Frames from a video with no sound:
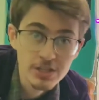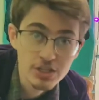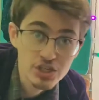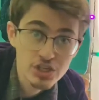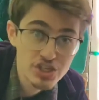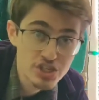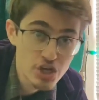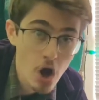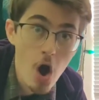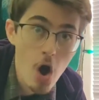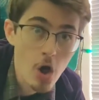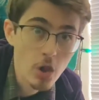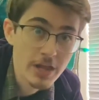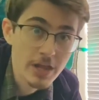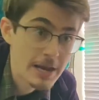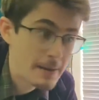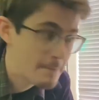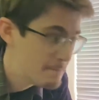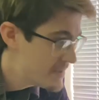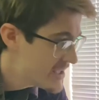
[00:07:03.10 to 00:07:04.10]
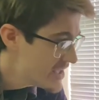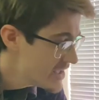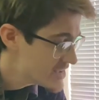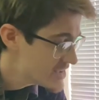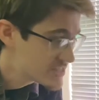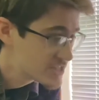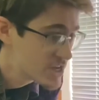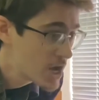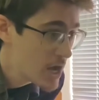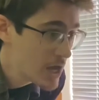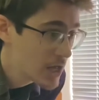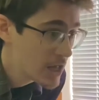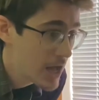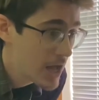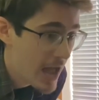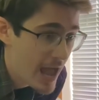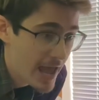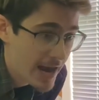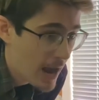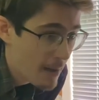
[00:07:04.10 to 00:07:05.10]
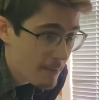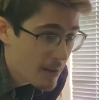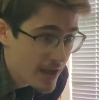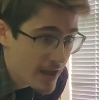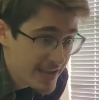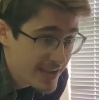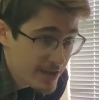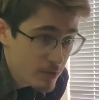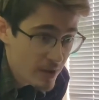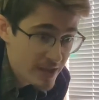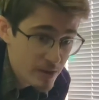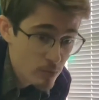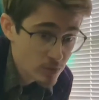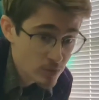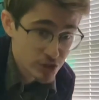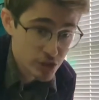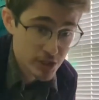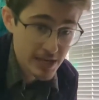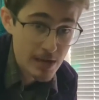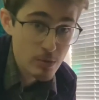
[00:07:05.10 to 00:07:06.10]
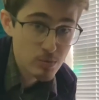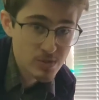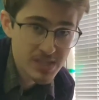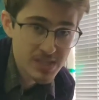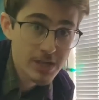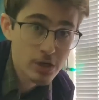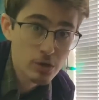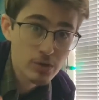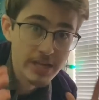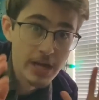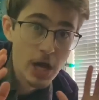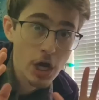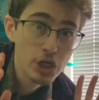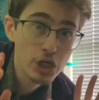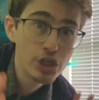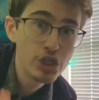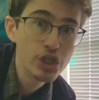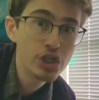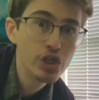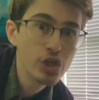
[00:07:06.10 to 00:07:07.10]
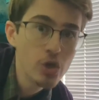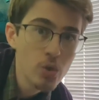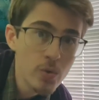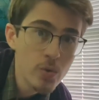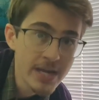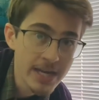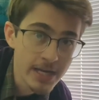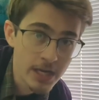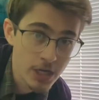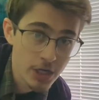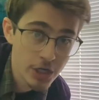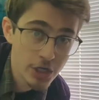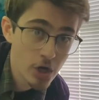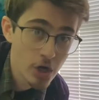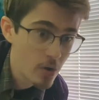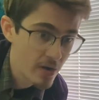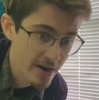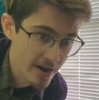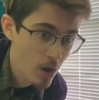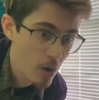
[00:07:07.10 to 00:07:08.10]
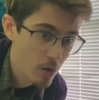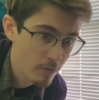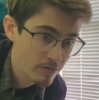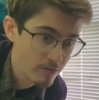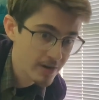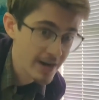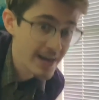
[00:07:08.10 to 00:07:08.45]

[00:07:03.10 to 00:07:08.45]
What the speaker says: the stall in piss. And he was literally shooting urine over